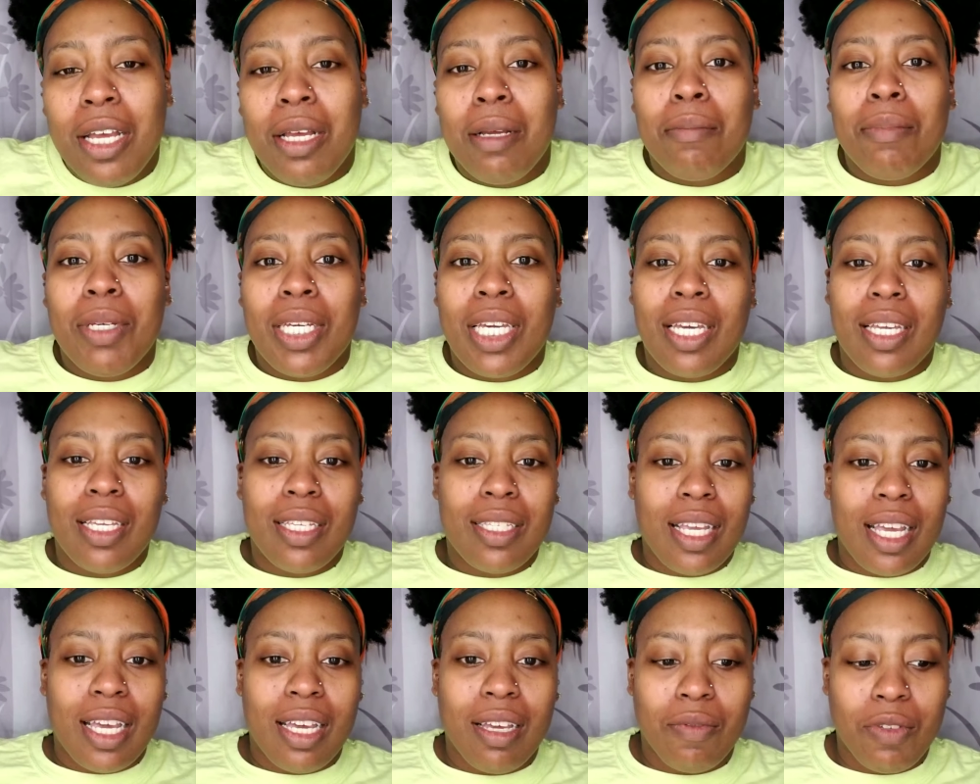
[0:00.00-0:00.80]
because
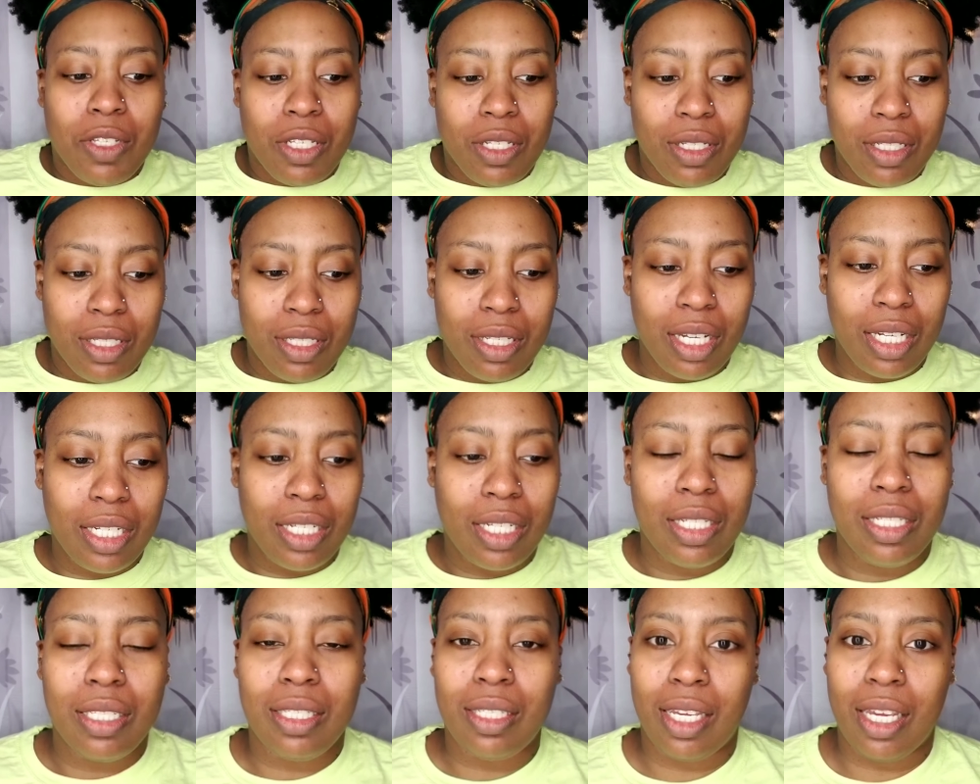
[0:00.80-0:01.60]
i haven't done
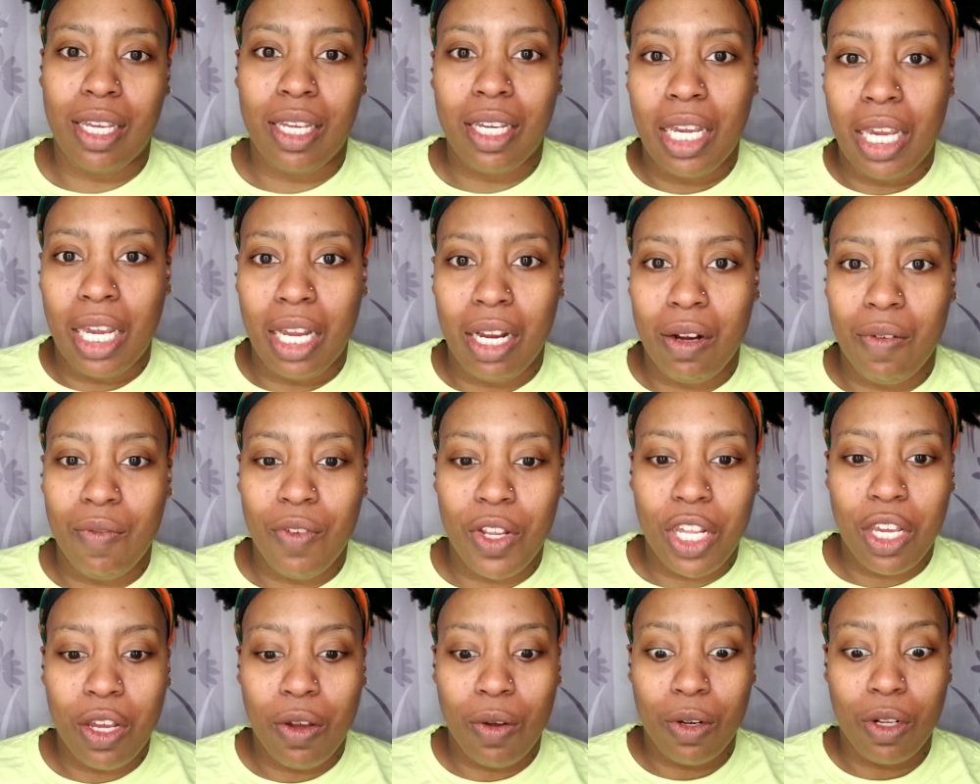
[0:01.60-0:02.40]
a skincare
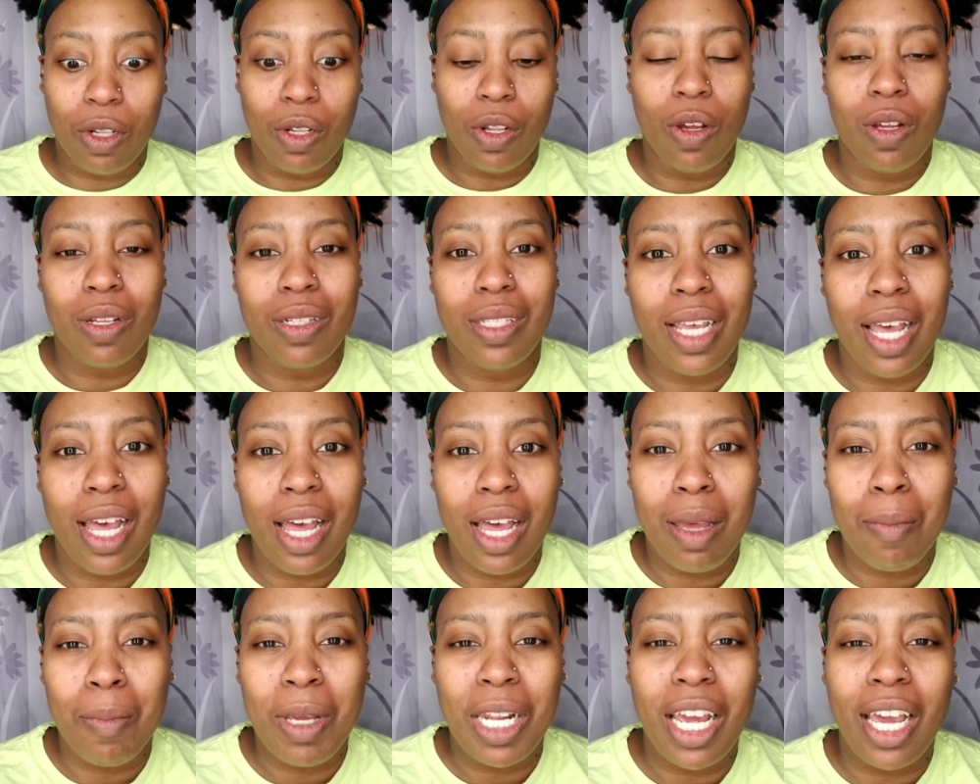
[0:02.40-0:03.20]
video in a long
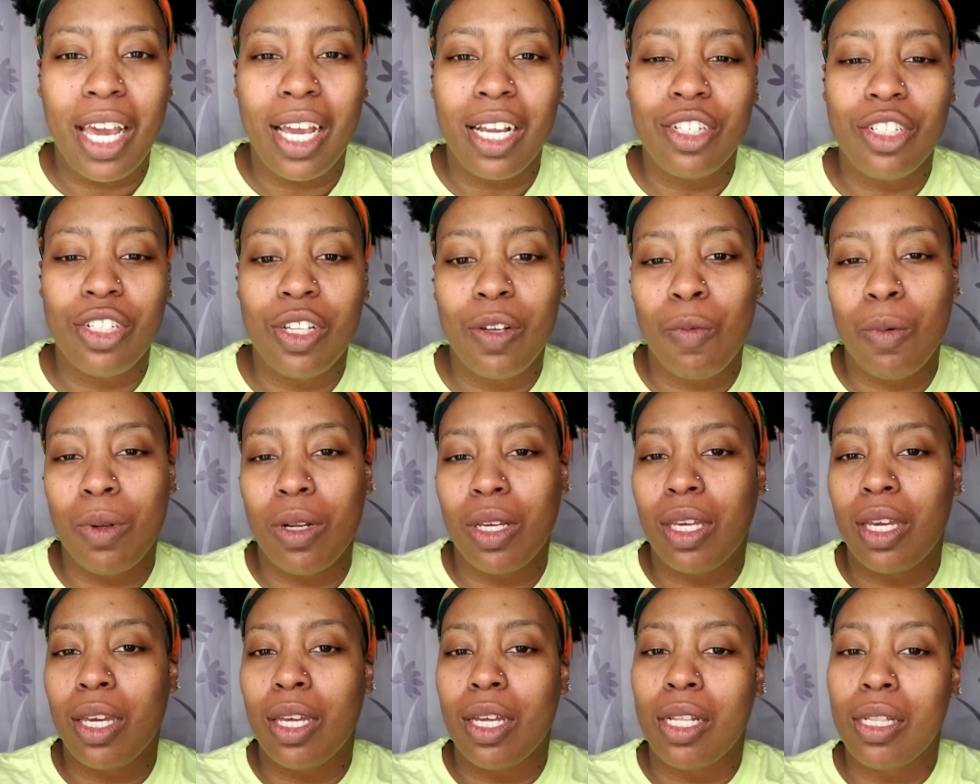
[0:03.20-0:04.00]
time and i actually want to
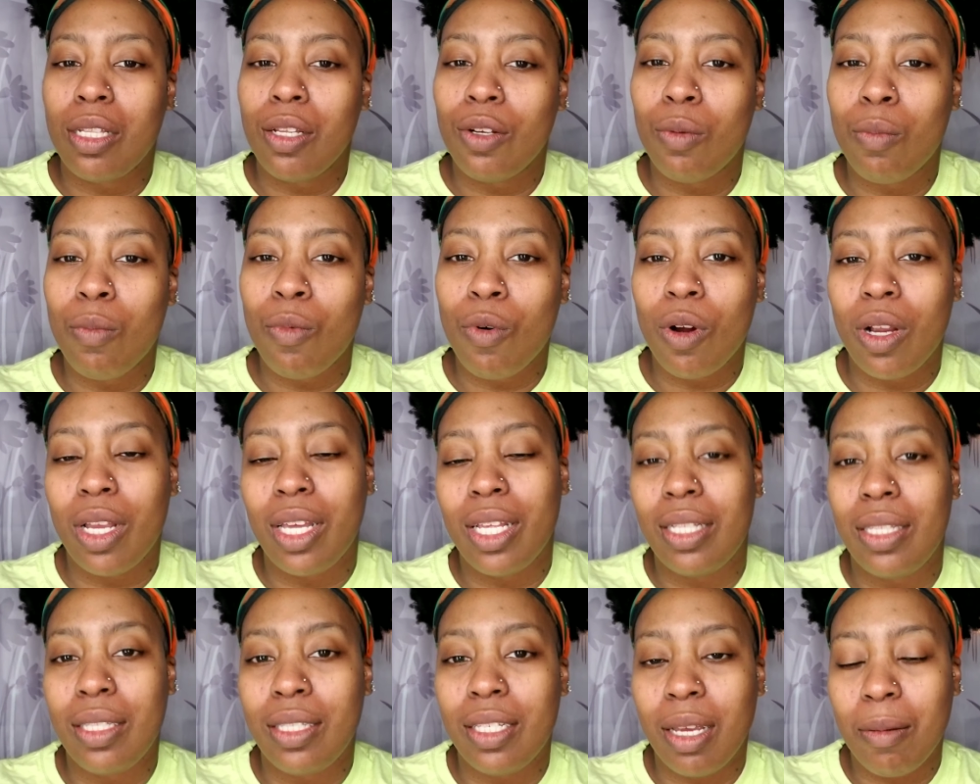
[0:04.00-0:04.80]
get a little more
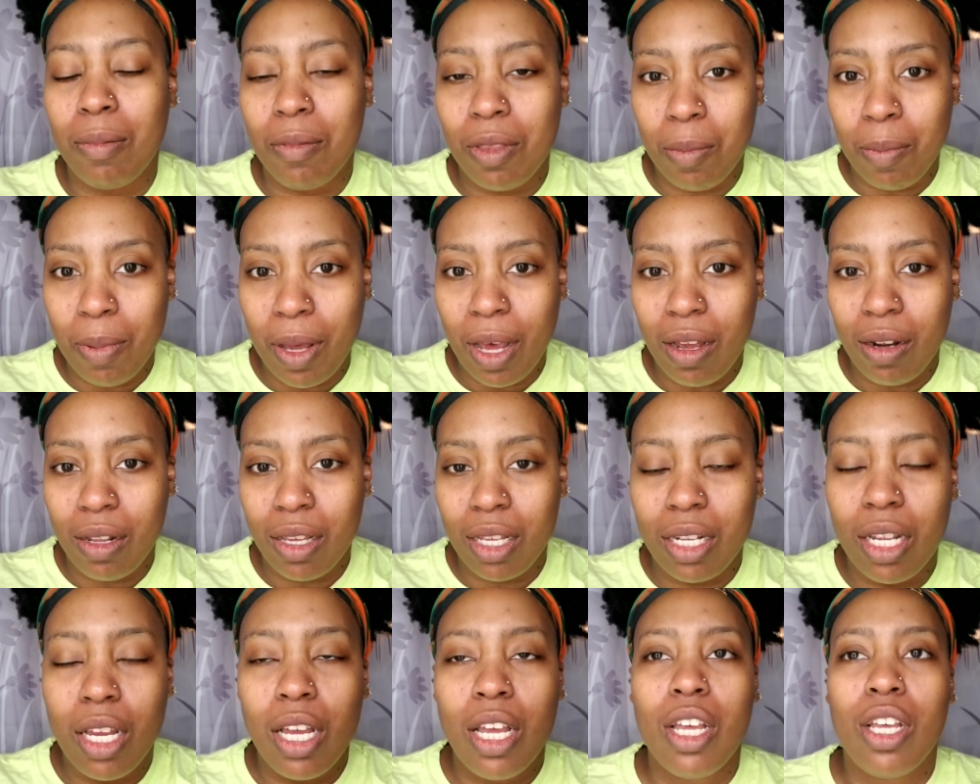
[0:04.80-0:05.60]
in depth about
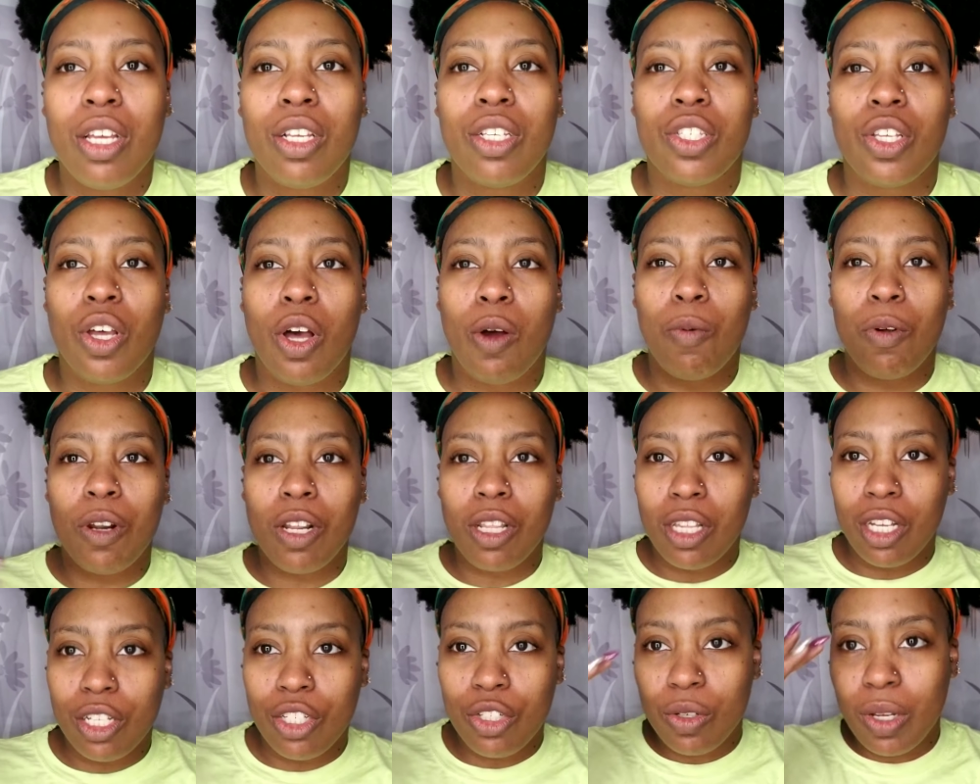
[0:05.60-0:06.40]
it so i want to
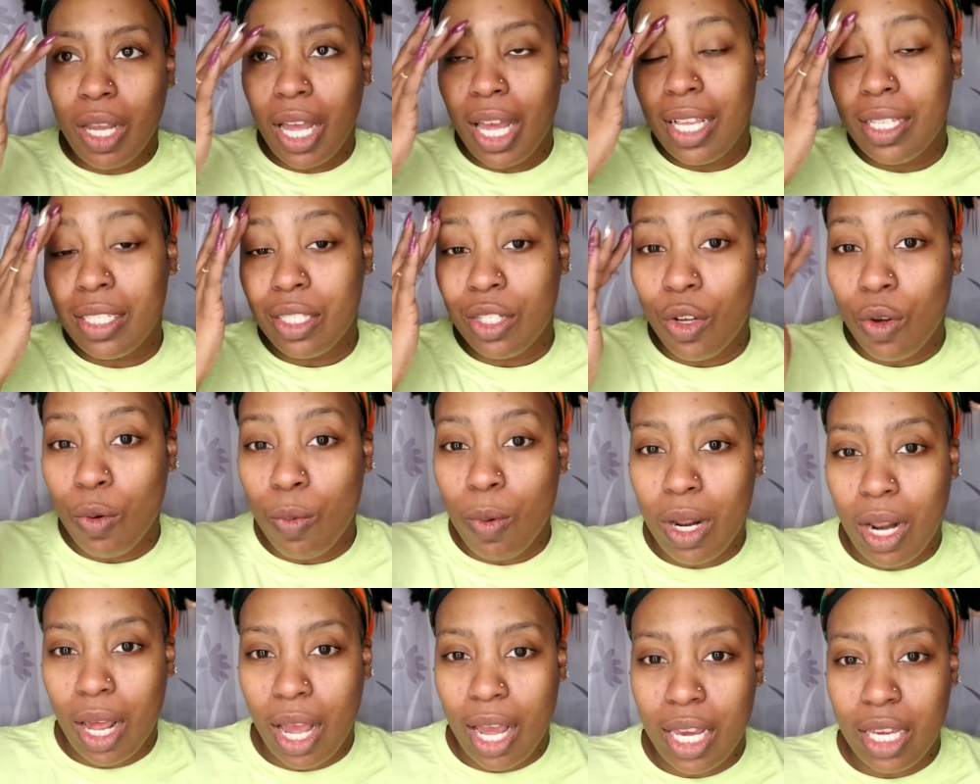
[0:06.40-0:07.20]
let you guys know
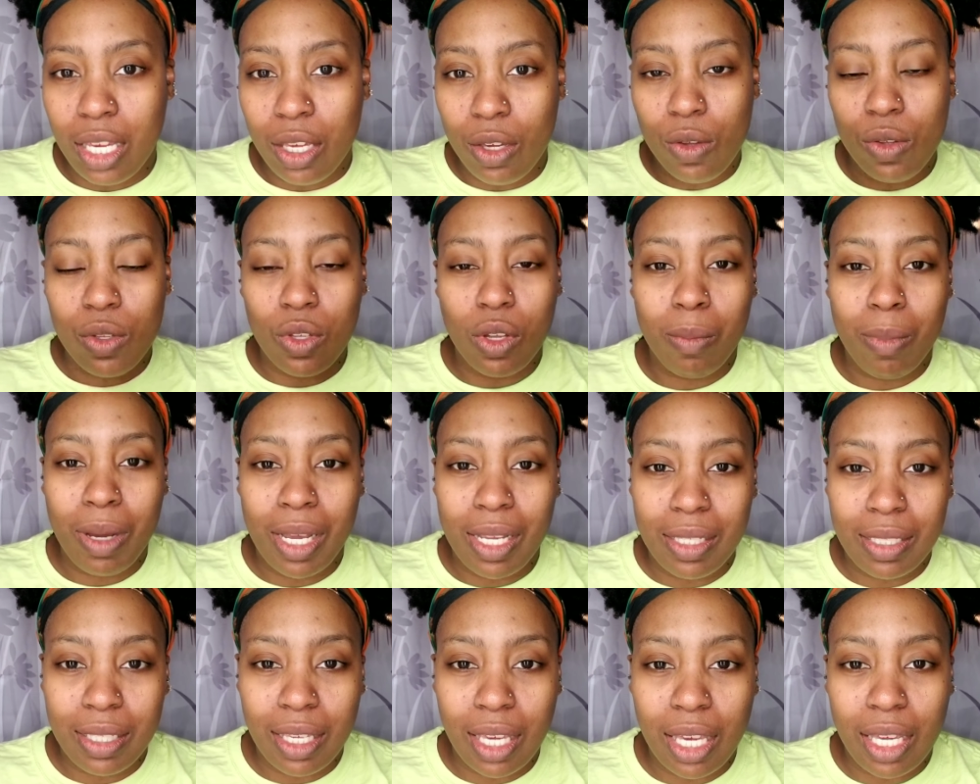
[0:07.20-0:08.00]
what i use on my
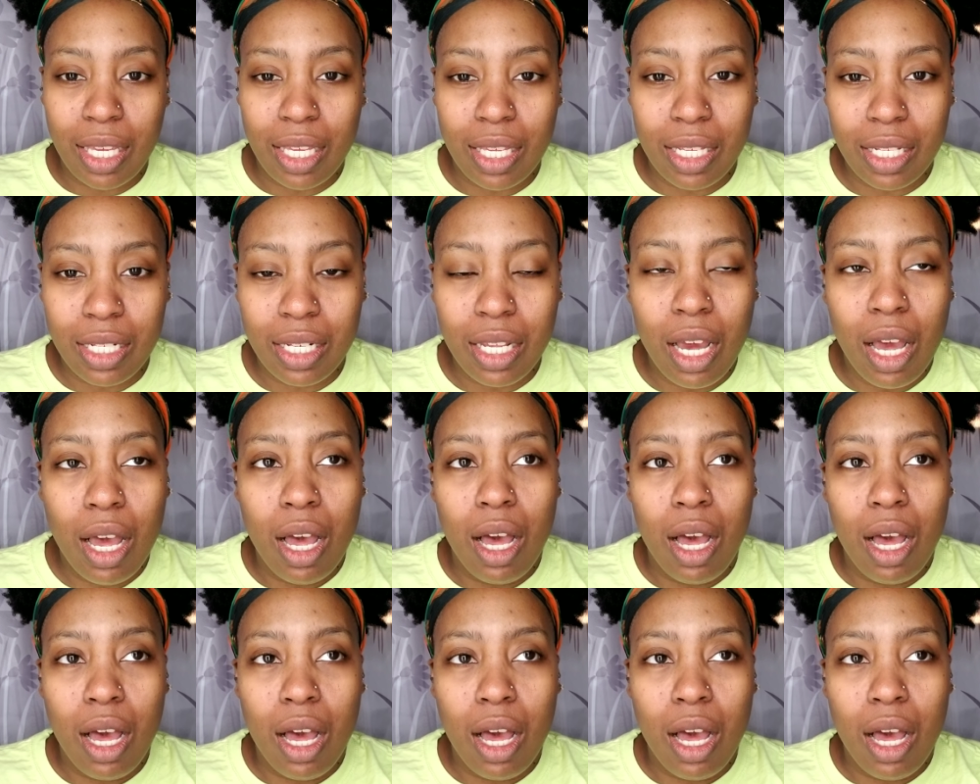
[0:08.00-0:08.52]
skin